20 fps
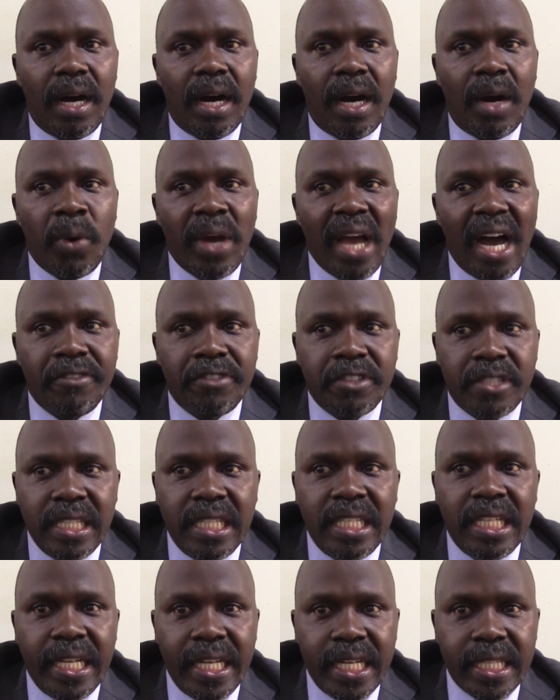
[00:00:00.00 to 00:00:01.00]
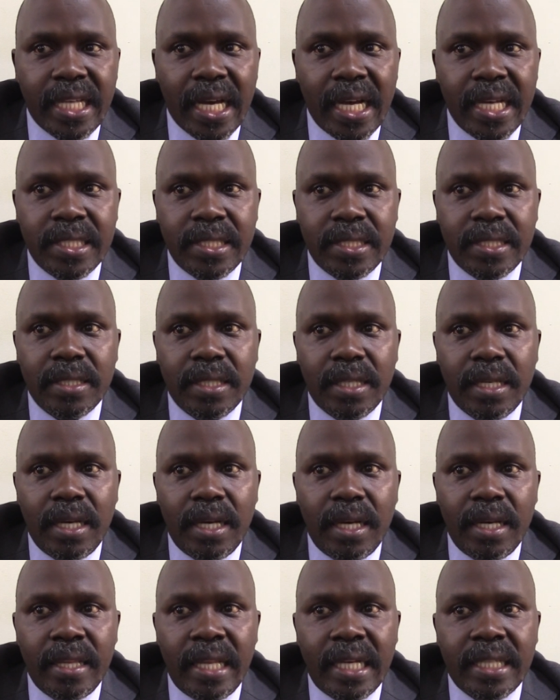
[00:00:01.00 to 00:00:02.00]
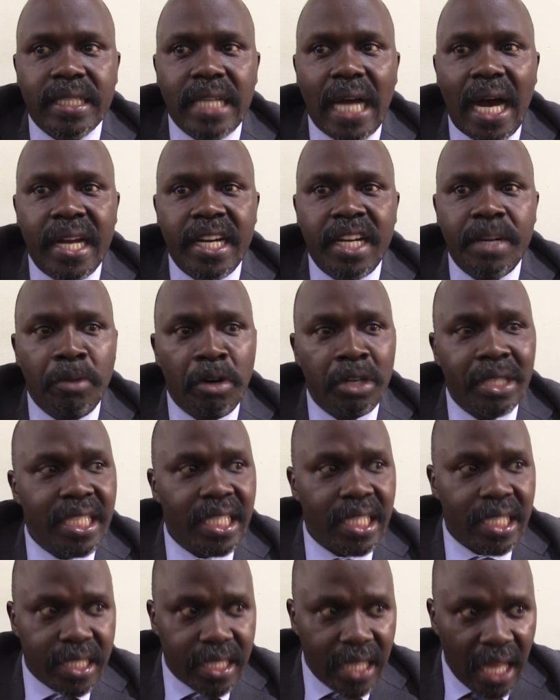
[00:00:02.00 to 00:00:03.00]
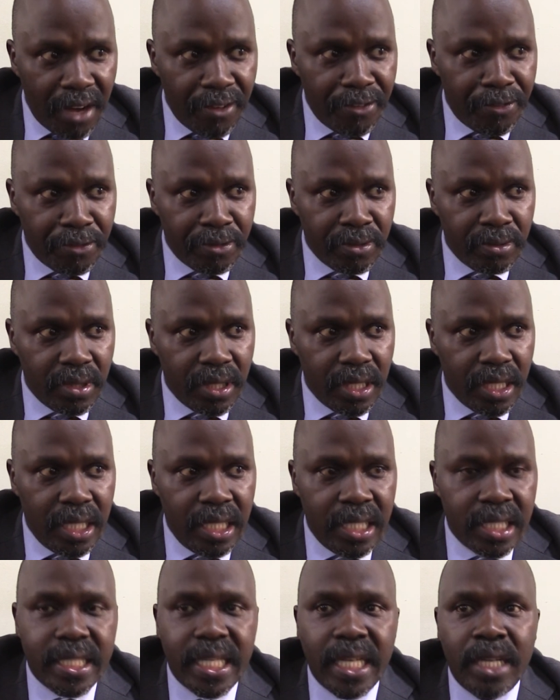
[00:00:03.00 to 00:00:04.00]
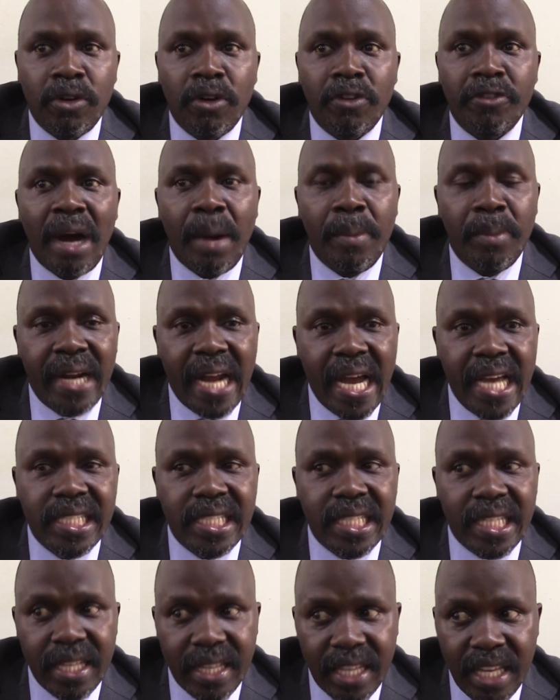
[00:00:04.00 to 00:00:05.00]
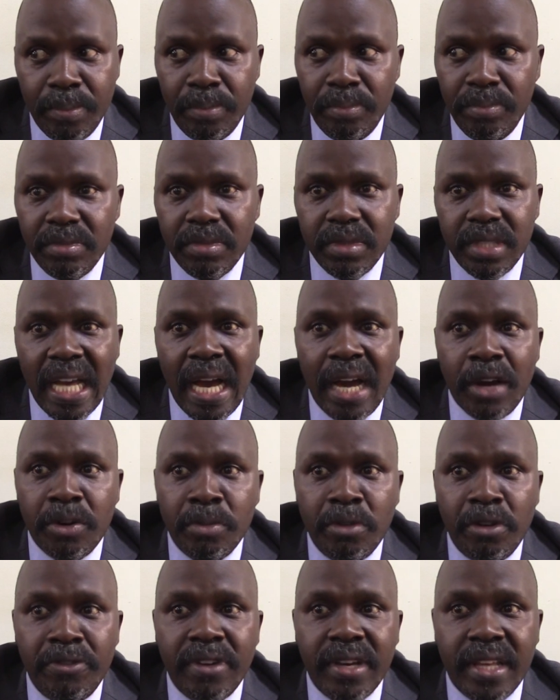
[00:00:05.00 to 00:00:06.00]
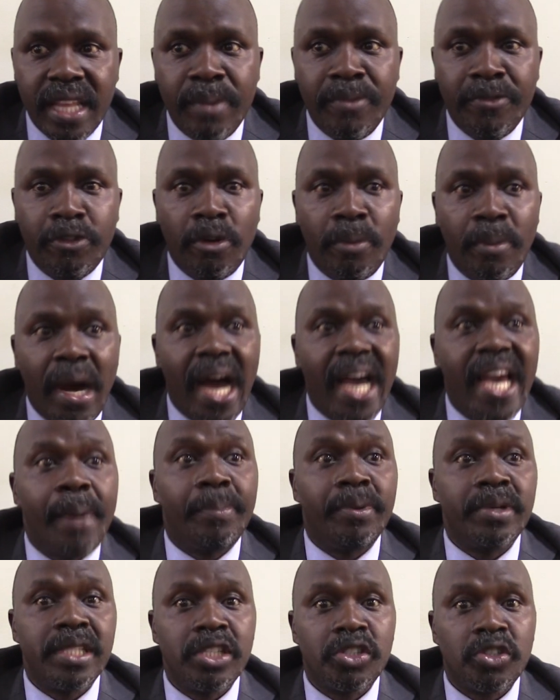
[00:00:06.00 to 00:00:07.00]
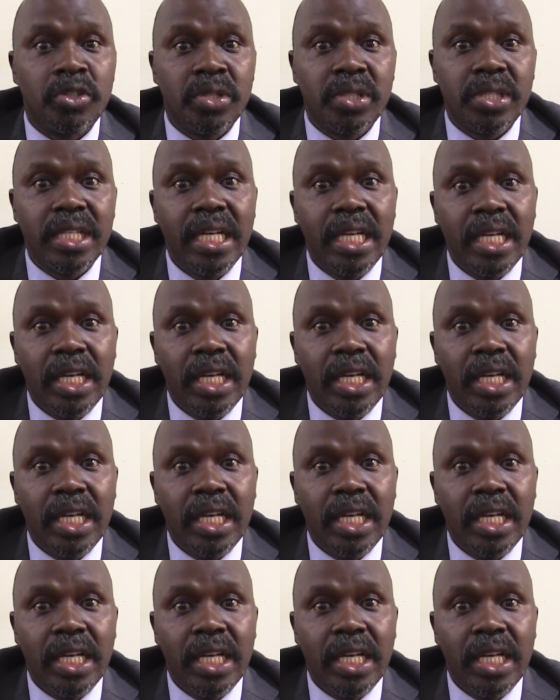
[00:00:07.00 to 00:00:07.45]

we have seen letters that are demoting staff. Instead of harmonizing them, they are removing them from higher positions